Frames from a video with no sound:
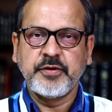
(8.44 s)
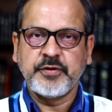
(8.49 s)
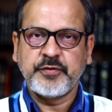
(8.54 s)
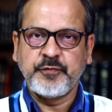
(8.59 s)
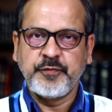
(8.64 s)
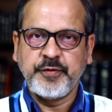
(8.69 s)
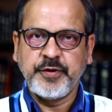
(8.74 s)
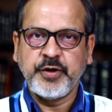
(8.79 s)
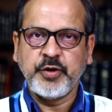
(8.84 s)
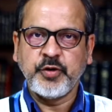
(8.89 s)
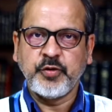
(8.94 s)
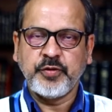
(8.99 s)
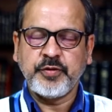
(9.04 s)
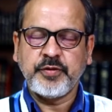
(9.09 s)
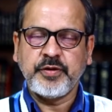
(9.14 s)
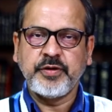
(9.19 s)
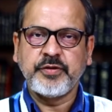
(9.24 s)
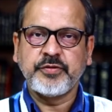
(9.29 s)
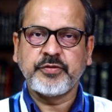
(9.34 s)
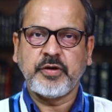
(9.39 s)
This video
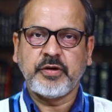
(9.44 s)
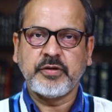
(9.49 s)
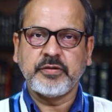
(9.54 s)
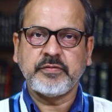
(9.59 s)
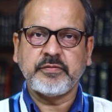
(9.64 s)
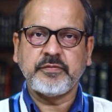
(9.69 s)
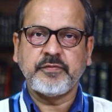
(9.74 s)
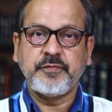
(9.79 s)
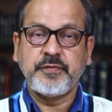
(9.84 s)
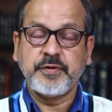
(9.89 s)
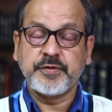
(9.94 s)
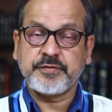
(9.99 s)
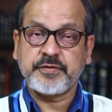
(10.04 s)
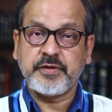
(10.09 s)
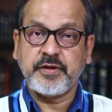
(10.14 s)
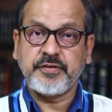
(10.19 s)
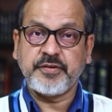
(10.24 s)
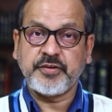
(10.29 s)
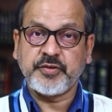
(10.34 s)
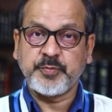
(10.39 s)
is on
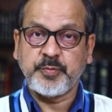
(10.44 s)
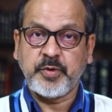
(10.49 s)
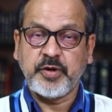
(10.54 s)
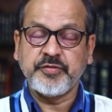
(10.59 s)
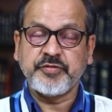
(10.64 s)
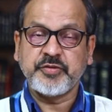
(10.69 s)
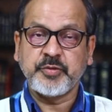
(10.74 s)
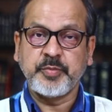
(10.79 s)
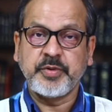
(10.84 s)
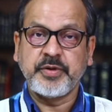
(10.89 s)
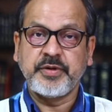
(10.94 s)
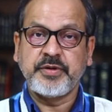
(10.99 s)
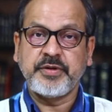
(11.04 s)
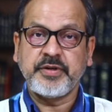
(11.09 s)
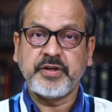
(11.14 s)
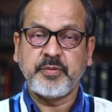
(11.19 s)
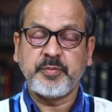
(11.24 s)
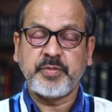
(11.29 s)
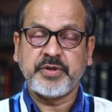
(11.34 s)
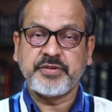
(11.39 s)
fiscal responsibility
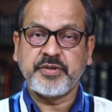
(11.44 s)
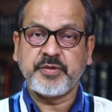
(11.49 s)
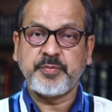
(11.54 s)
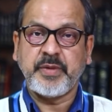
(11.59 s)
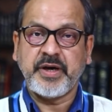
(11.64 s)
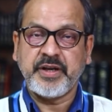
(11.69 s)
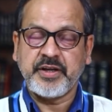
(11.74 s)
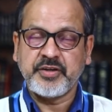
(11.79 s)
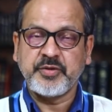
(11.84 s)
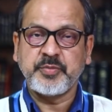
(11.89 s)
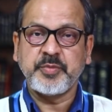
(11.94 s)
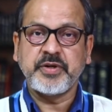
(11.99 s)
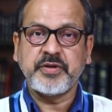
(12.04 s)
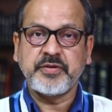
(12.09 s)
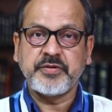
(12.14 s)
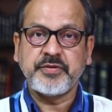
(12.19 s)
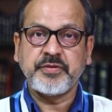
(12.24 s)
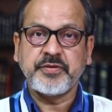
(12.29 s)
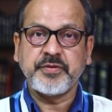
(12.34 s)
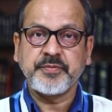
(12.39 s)
and budget management.
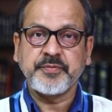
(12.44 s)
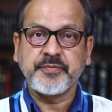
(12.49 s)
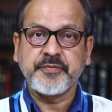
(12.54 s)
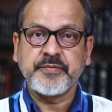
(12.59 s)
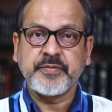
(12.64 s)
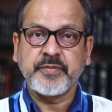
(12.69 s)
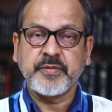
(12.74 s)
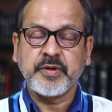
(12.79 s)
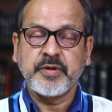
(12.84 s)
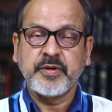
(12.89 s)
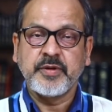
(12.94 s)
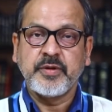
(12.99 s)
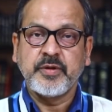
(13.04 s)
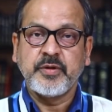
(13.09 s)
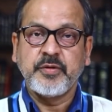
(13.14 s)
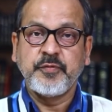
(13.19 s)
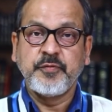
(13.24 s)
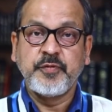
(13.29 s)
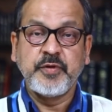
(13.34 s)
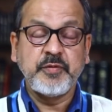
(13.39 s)

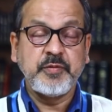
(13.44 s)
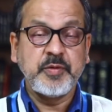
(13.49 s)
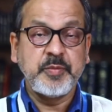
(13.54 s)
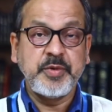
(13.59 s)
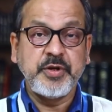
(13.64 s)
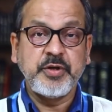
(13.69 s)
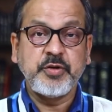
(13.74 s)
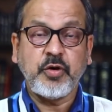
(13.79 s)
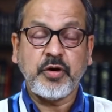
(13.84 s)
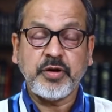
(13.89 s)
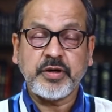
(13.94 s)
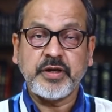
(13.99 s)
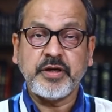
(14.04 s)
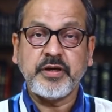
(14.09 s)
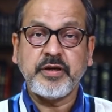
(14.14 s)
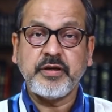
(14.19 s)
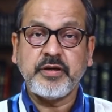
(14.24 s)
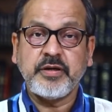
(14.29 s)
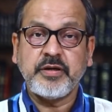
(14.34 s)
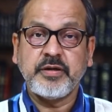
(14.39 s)
We will be
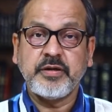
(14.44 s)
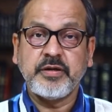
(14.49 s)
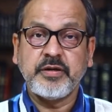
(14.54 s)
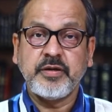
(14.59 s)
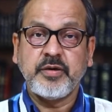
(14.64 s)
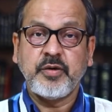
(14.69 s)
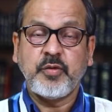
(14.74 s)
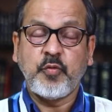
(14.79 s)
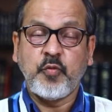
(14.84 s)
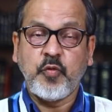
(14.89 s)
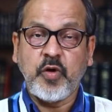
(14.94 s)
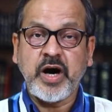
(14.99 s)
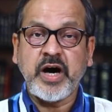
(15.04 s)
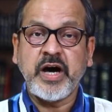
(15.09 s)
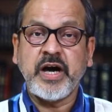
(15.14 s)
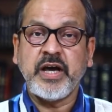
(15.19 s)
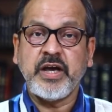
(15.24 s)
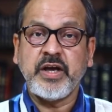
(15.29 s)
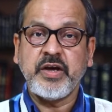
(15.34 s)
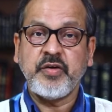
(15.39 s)
talking
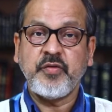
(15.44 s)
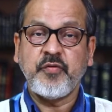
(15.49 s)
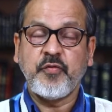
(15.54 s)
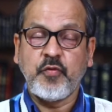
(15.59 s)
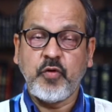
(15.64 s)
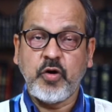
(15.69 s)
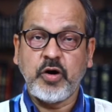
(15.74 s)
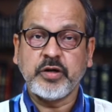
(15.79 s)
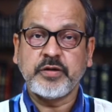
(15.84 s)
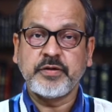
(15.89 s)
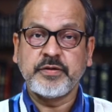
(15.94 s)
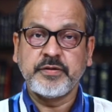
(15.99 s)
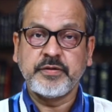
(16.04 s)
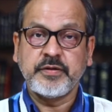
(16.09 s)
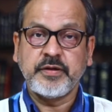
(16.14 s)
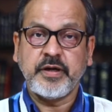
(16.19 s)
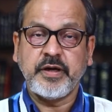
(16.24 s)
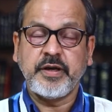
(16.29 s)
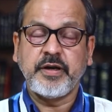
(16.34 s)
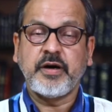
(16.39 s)
why, what
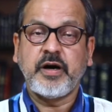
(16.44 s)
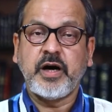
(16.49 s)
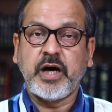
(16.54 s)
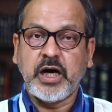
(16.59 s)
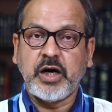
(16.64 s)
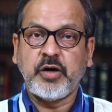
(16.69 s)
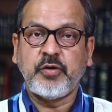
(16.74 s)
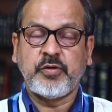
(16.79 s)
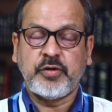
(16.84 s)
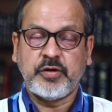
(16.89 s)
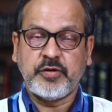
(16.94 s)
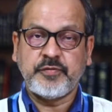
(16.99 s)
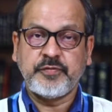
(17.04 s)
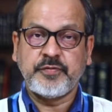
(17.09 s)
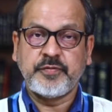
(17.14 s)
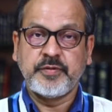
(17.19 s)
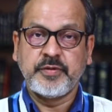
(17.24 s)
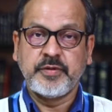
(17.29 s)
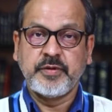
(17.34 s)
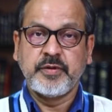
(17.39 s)
and how of
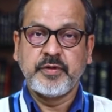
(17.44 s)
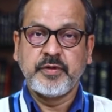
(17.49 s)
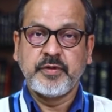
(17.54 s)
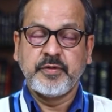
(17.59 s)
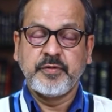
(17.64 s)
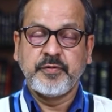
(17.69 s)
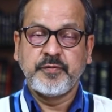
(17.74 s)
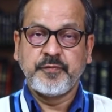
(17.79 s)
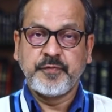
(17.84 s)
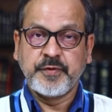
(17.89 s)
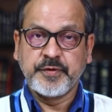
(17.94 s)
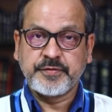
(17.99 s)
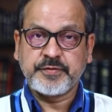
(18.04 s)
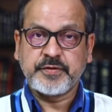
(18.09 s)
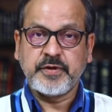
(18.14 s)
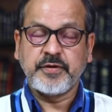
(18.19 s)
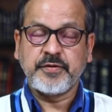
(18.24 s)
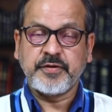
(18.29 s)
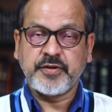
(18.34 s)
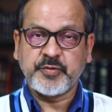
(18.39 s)

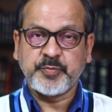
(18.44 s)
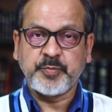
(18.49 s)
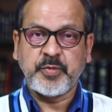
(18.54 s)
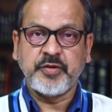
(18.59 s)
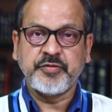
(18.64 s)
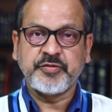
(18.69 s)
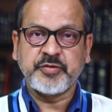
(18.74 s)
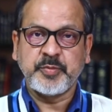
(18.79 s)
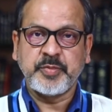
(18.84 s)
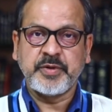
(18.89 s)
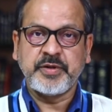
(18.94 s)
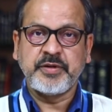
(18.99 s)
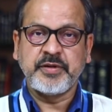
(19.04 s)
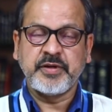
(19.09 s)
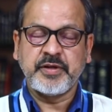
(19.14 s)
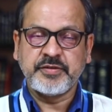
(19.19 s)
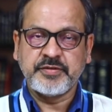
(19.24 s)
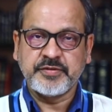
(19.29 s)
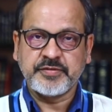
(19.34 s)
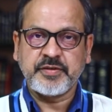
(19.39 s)
fiscal responsibility
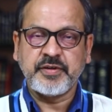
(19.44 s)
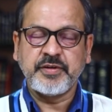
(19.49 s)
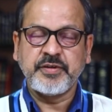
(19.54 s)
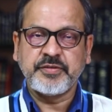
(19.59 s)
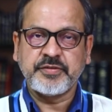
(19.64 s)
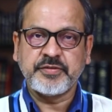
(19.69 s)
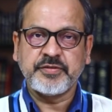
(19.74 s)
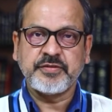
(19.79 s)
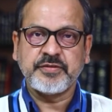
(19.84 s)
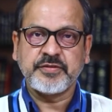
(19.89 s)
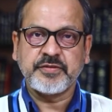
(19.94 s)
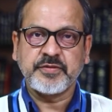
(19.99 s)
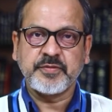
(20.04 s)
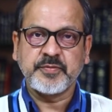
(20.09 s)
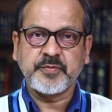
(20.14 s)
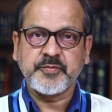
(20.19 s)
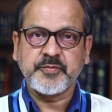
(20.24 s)
legislations.